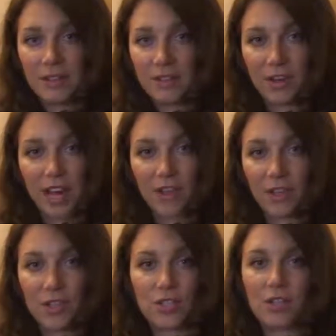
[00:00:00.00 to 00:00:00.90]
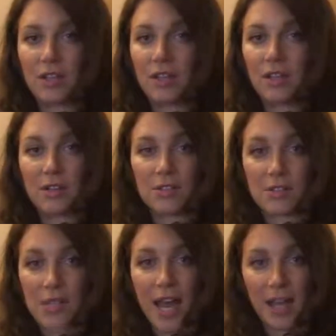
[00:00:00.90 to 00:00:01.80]
a recognition in our
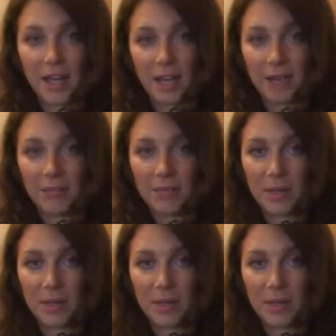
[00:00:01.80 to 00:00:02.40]
society.